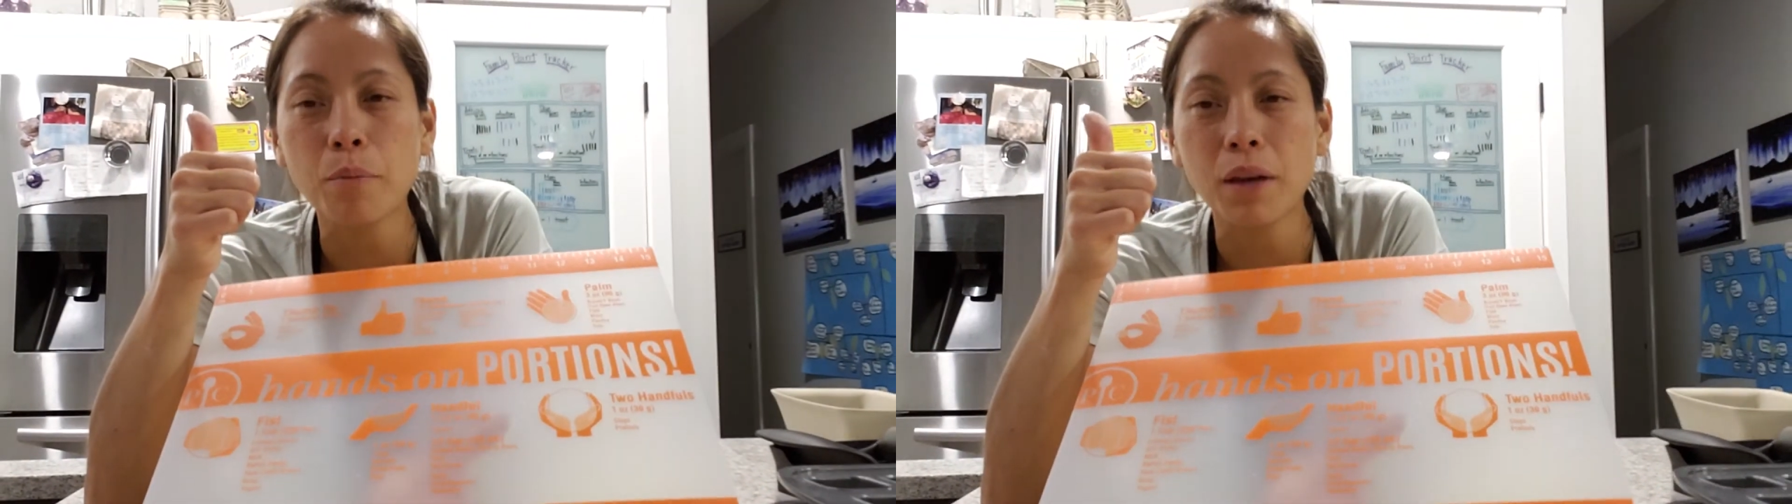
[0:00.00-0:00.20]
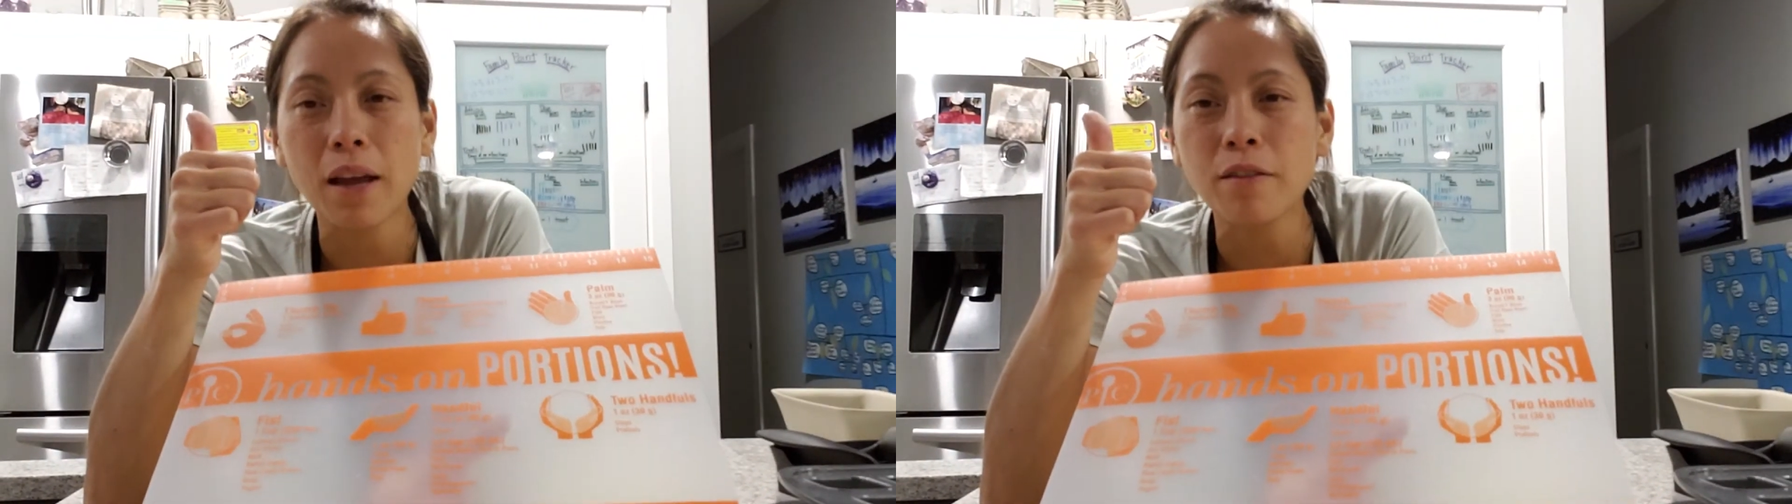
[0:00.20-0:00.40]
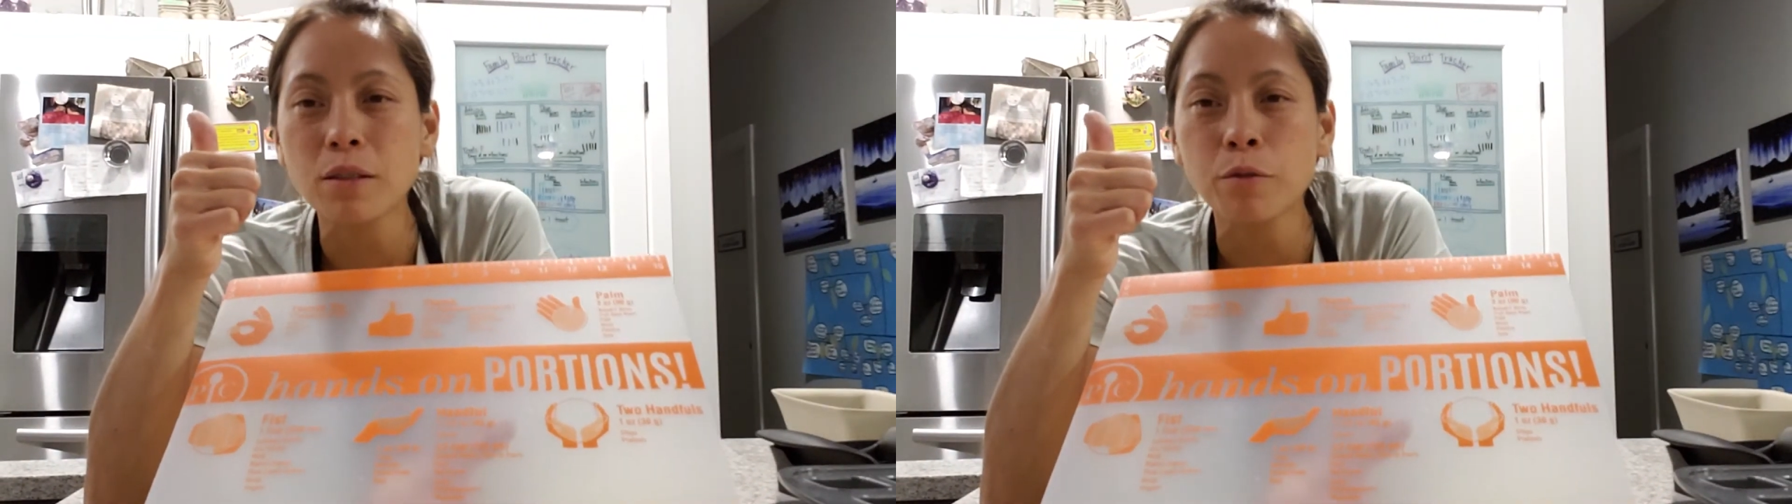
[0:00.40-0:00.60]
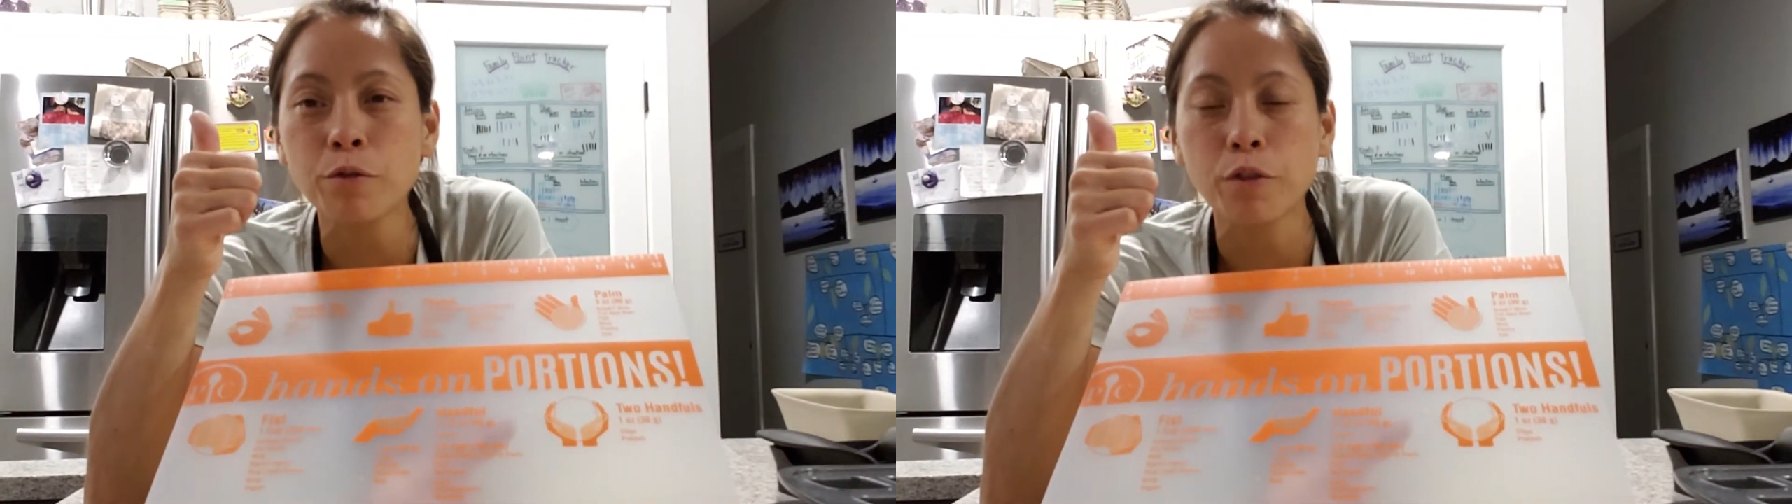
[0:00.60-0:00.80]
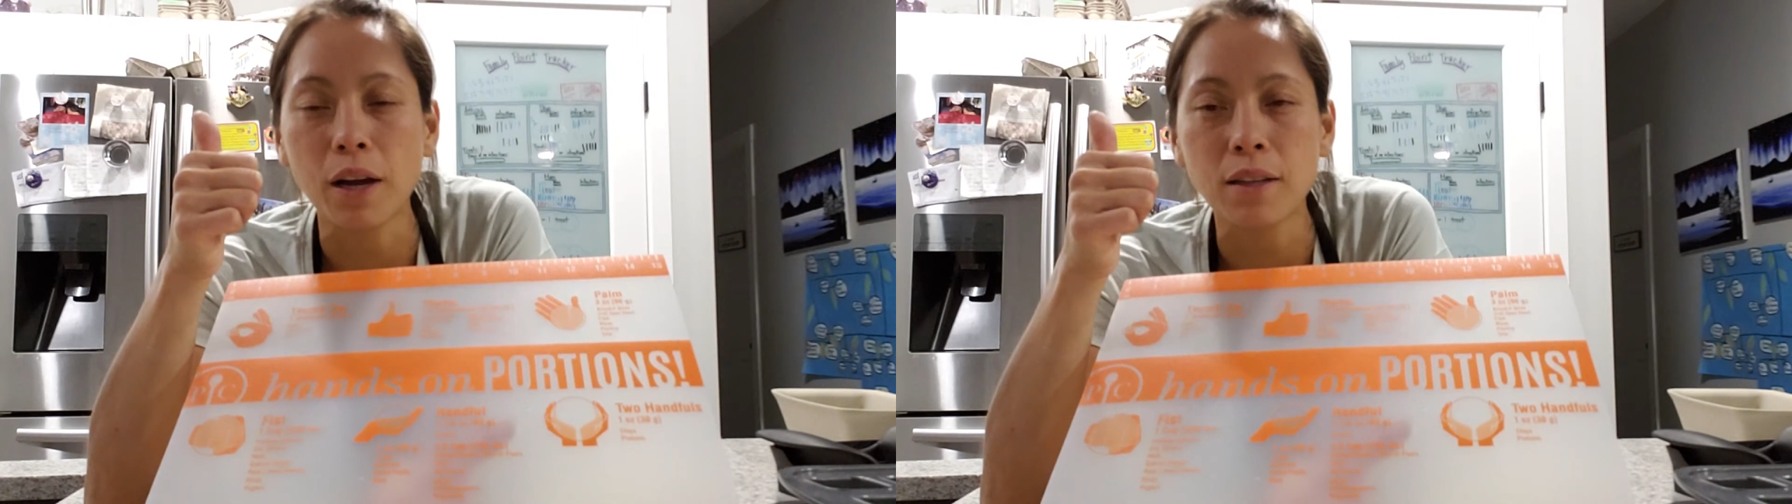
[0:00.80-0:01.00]
but I have some
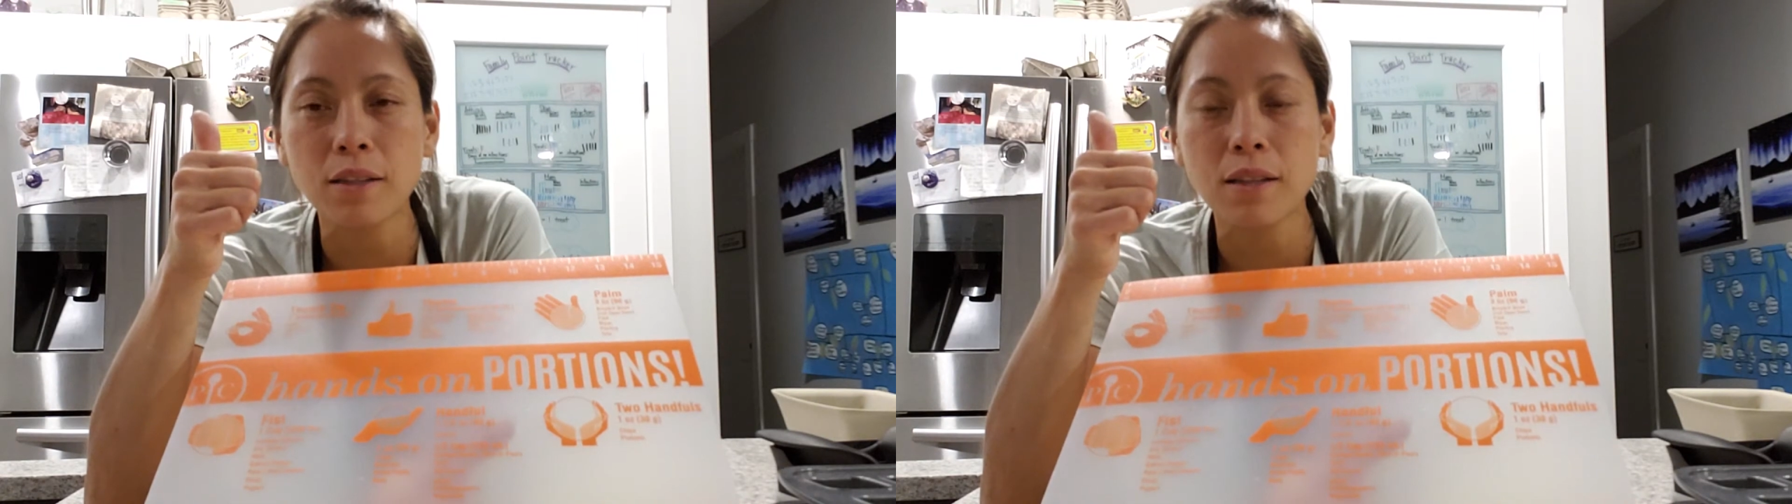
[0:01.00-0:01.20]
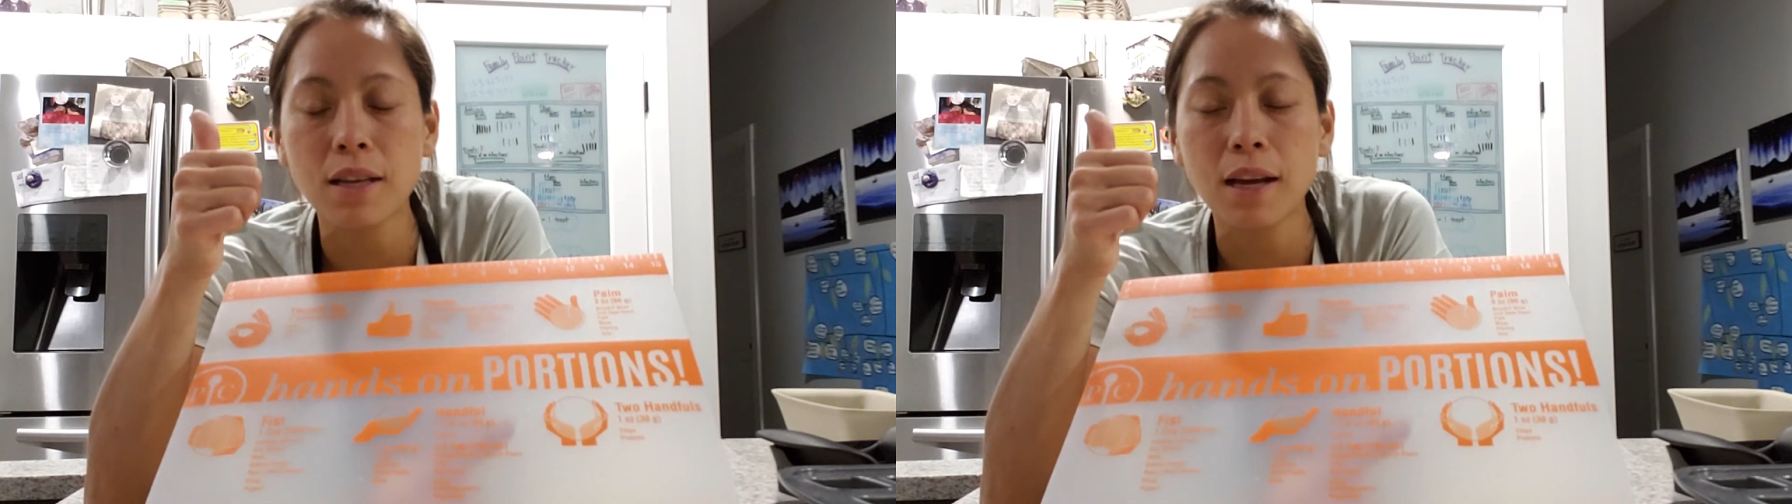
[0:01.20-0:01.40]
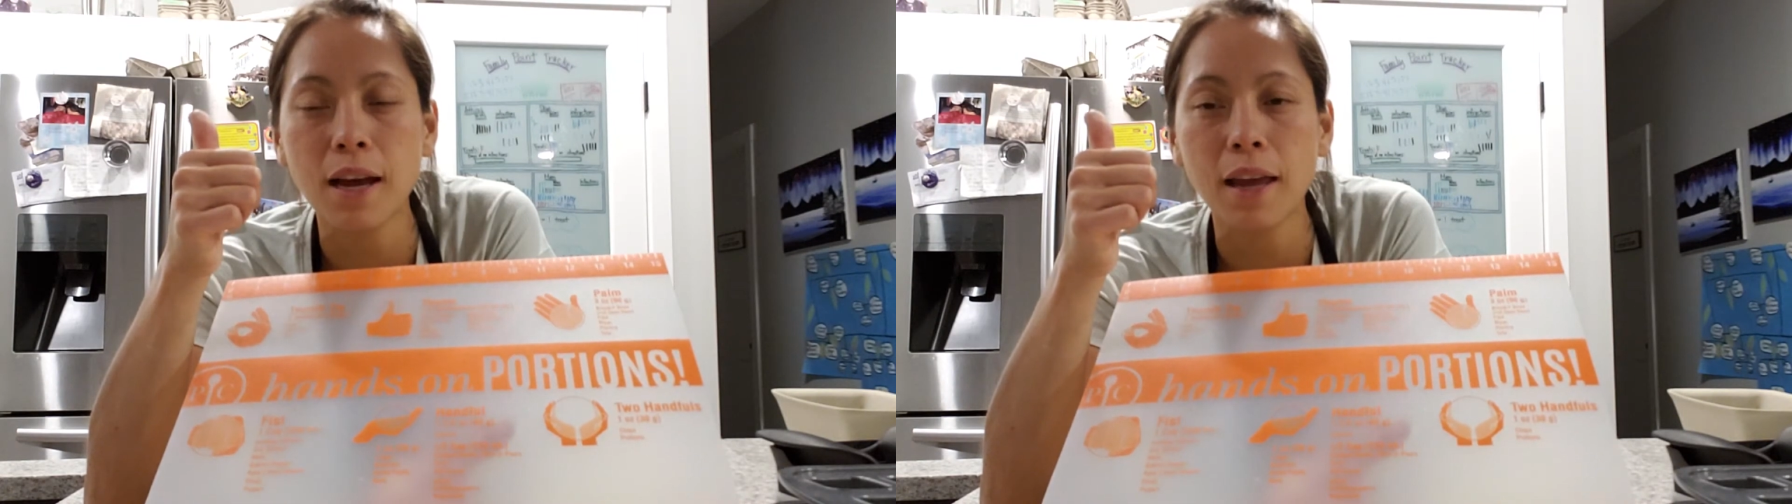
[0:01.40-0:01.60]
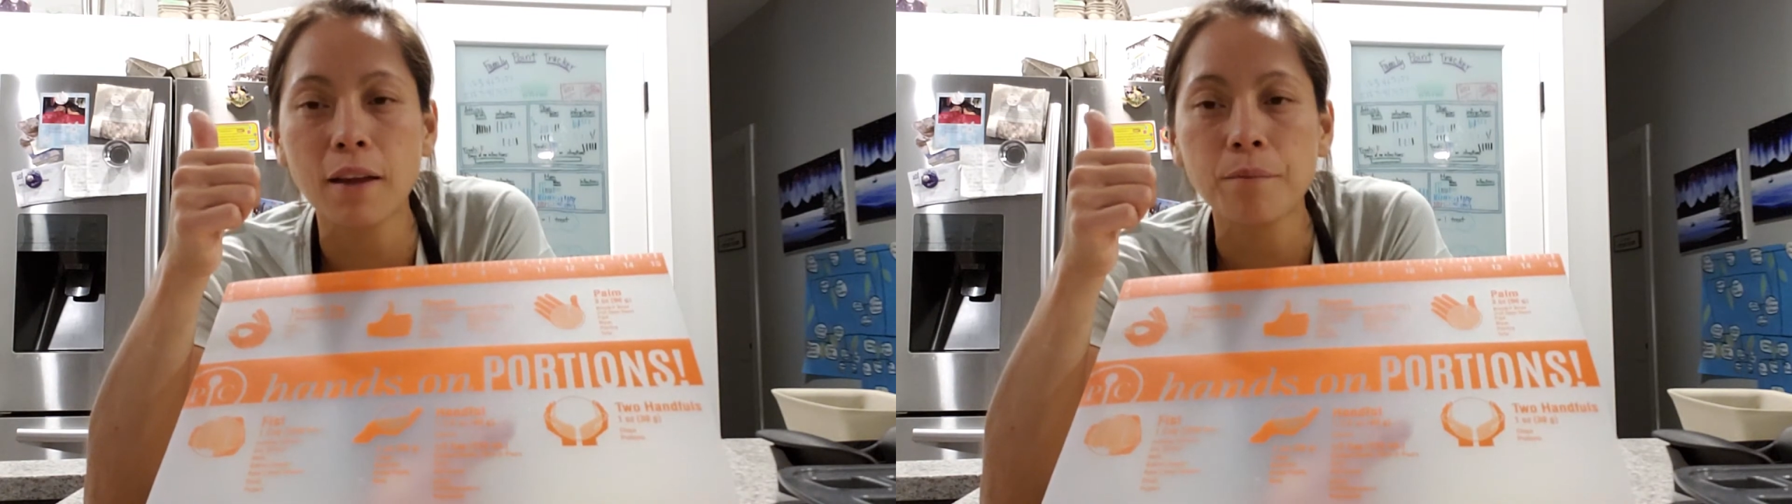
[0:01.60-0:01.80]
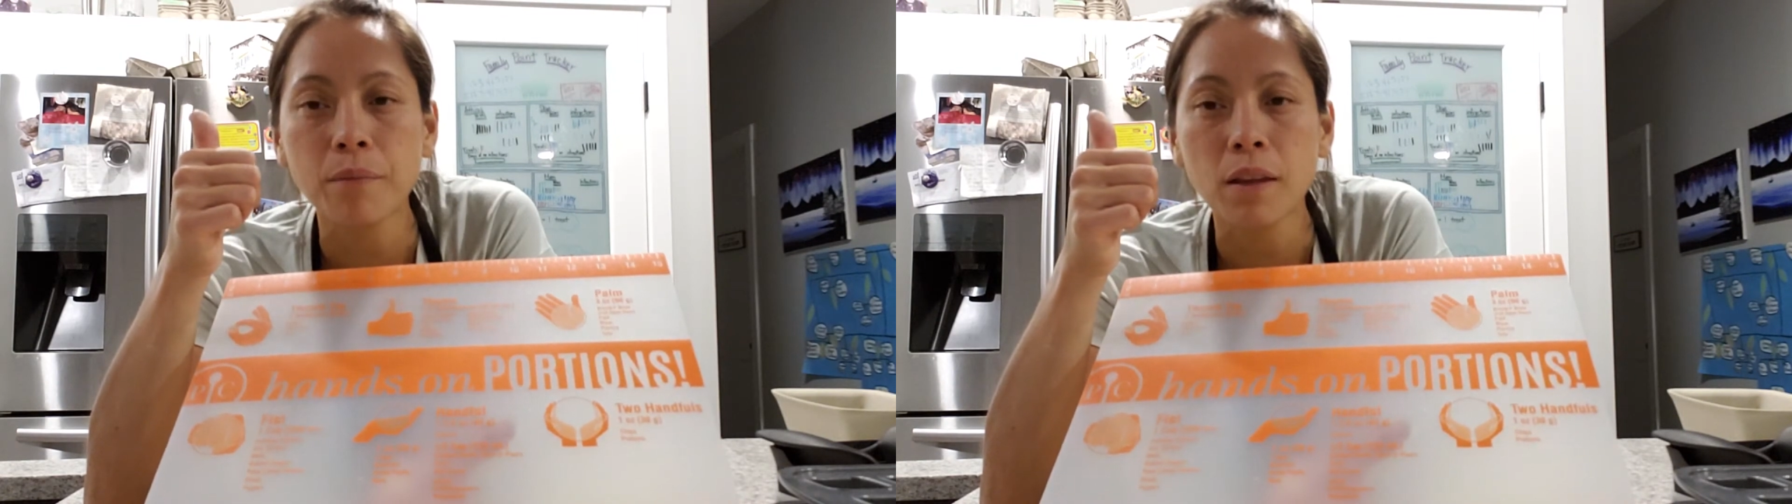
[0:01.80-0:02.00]
friends that I